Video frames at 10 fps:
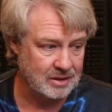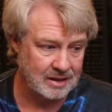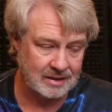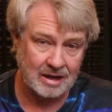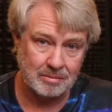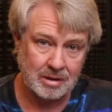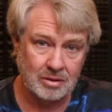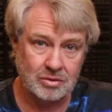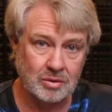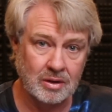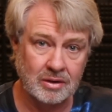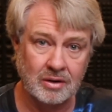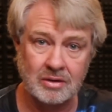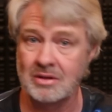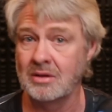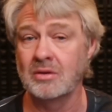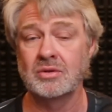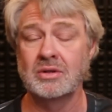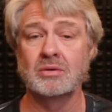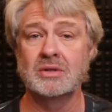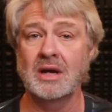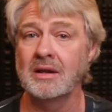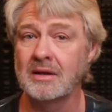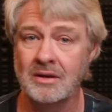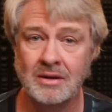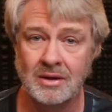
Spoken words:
you get down below 200 hertz, and then there's no telling